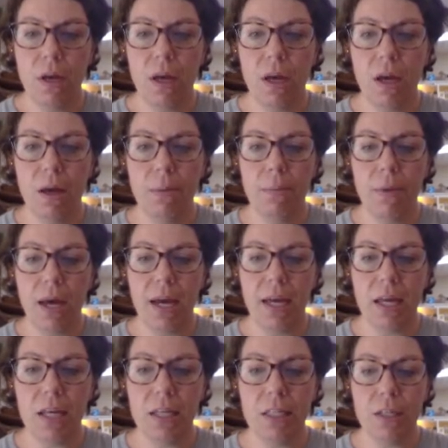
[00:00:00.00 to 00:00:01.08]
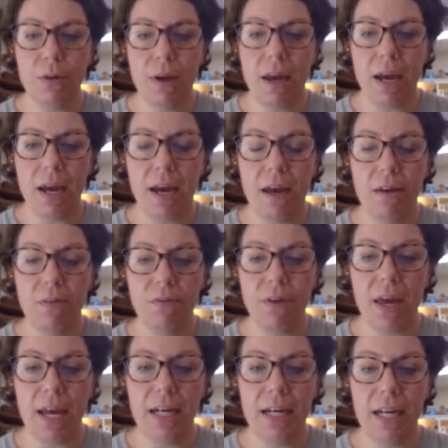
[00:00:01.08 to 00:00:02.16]
I also have
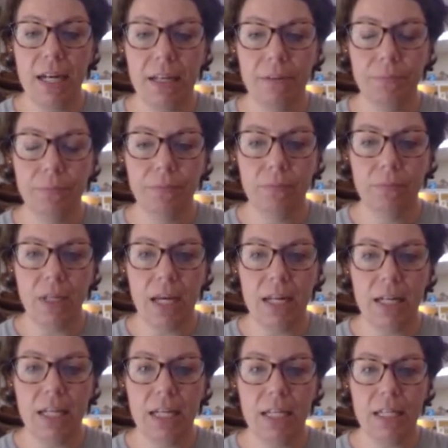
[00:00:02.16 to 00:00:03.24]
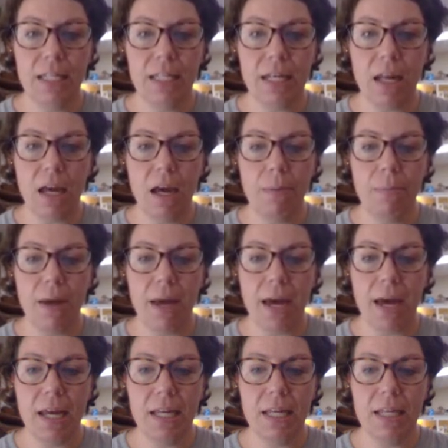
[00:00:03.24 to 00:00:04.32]
editing set up
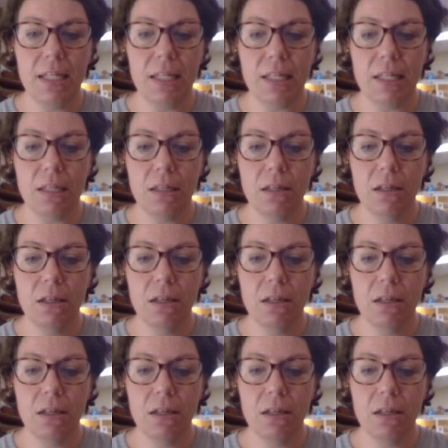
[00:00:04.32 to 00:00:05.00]
as